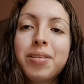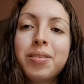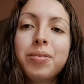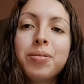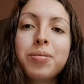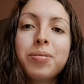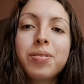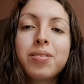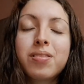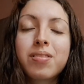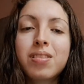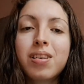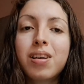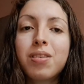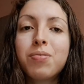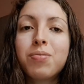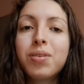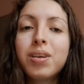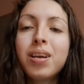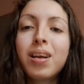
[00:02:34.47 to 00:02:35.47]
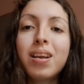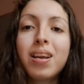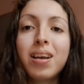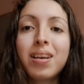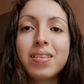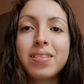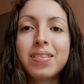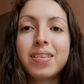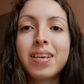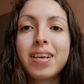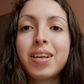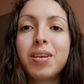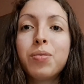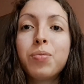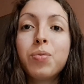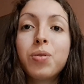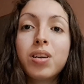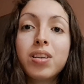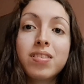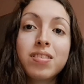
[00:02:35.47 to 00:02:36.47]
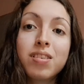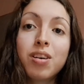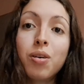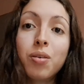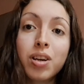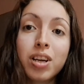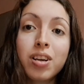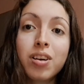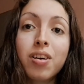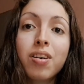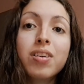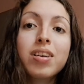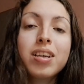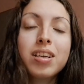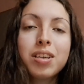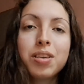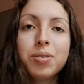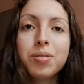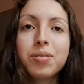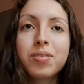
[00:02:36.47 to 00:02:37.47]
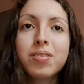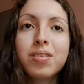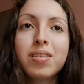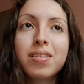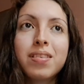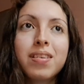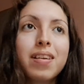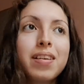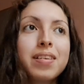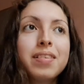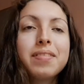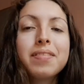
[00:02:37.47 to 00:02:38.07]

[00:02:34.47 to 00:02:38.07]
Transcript: you will start realizing what is going on, and you start